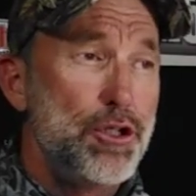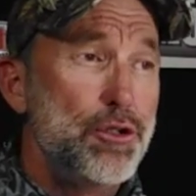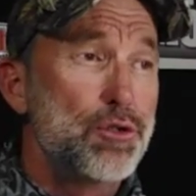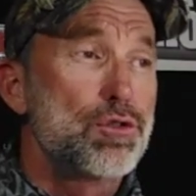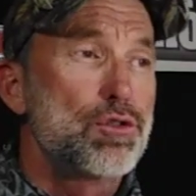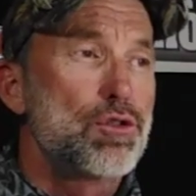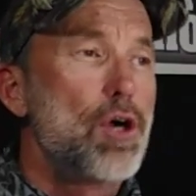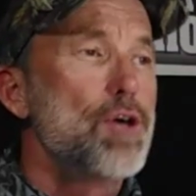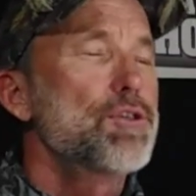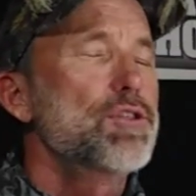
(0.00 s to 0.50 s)
You'll
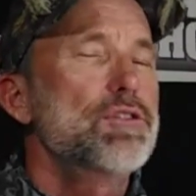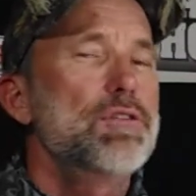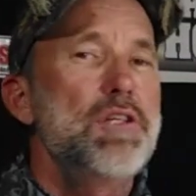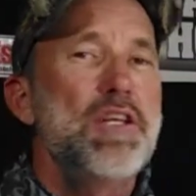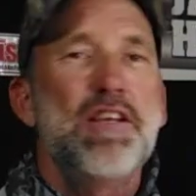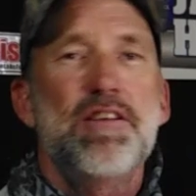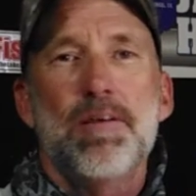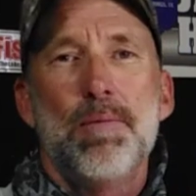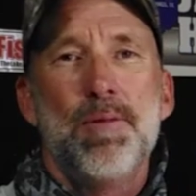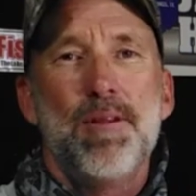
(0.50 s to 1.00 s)
start to
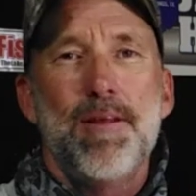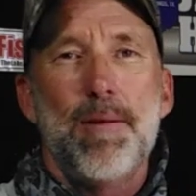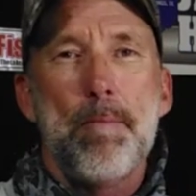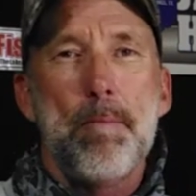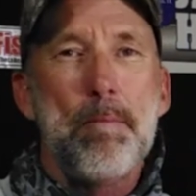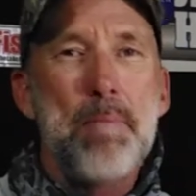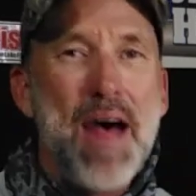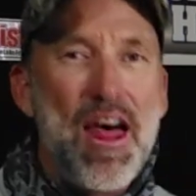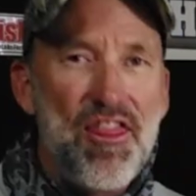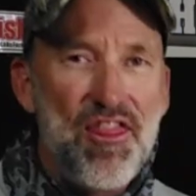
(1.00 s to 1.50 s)
see some of the
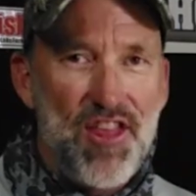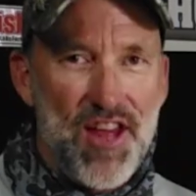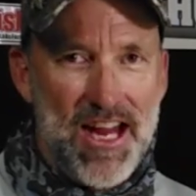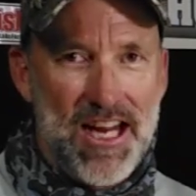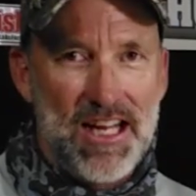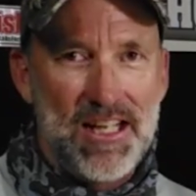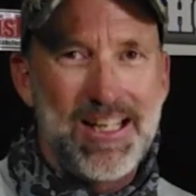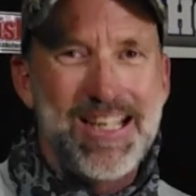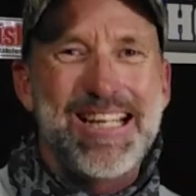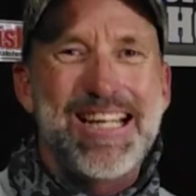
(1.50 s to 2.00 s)

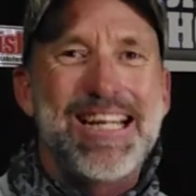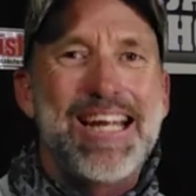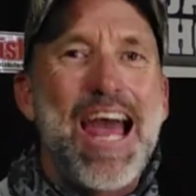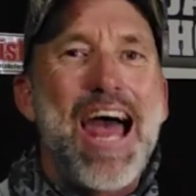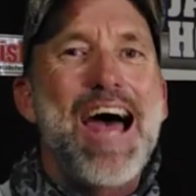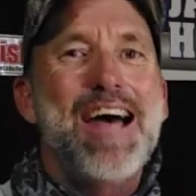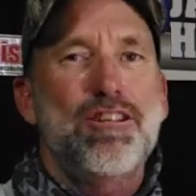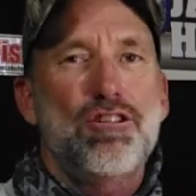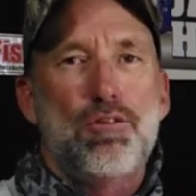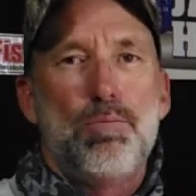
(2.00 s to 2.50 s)
methane and
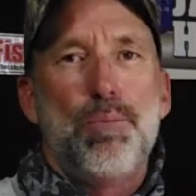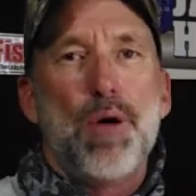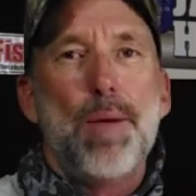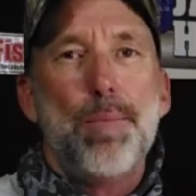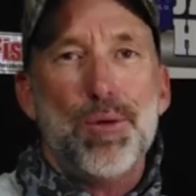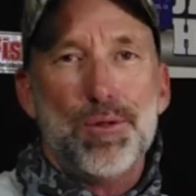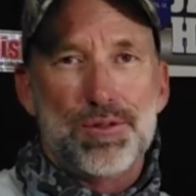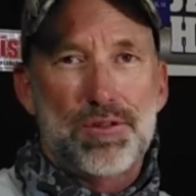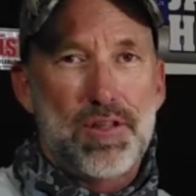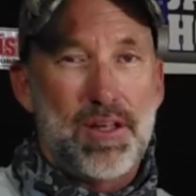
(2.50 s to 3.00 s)
gas
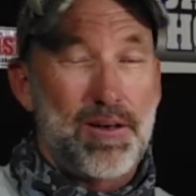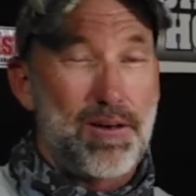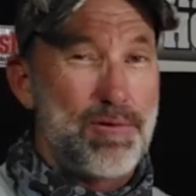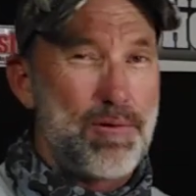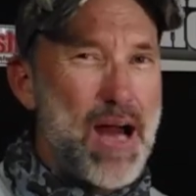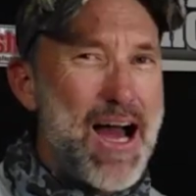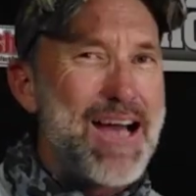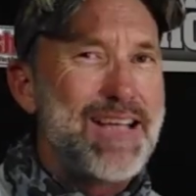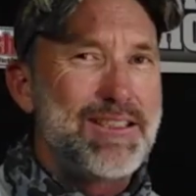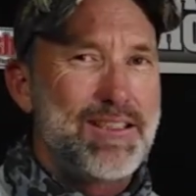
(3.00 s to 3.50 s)
bubbles that are
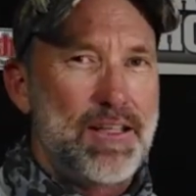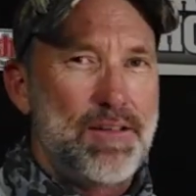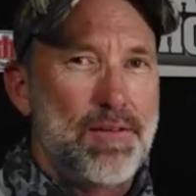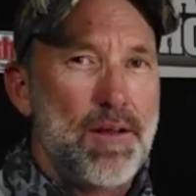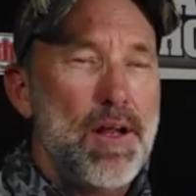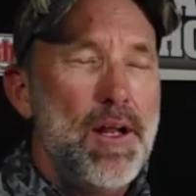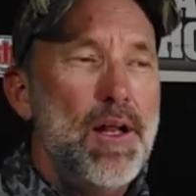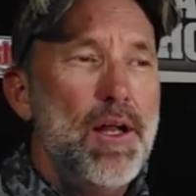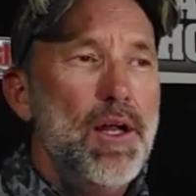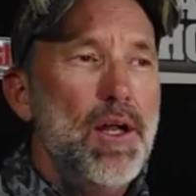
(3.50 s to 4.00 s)
rising
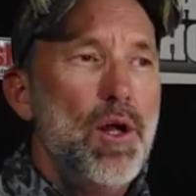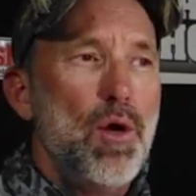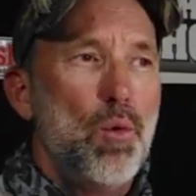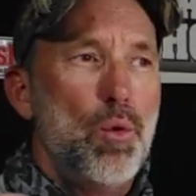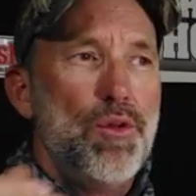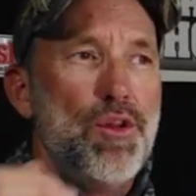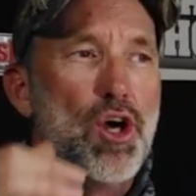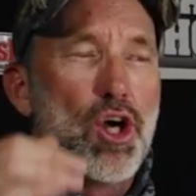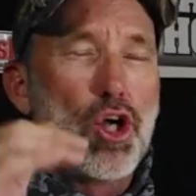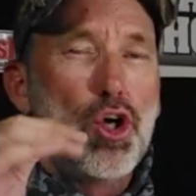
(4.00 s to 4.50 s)

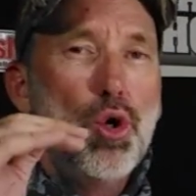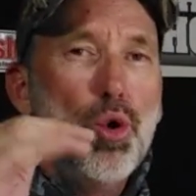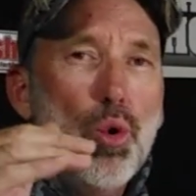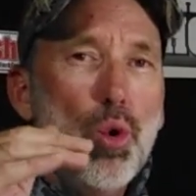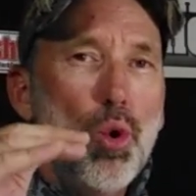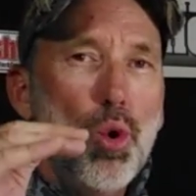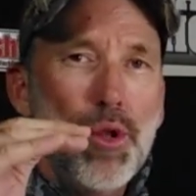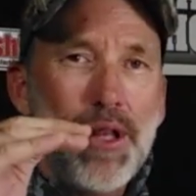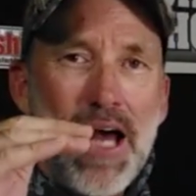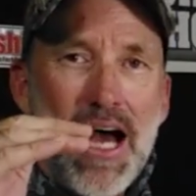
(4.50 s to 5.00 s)
when the
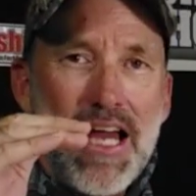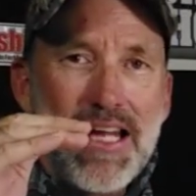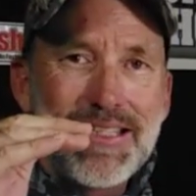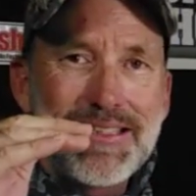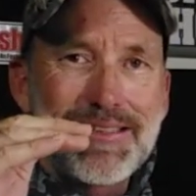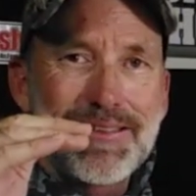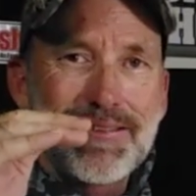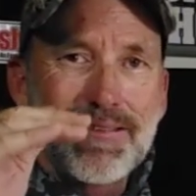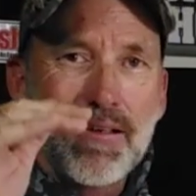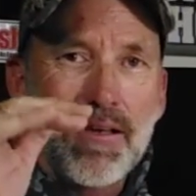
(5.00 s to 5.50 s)
cool
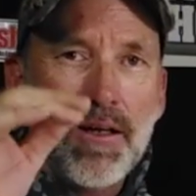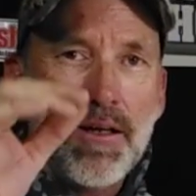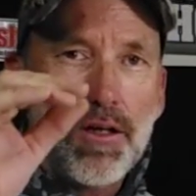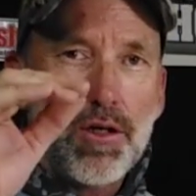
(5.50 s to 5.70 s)
nights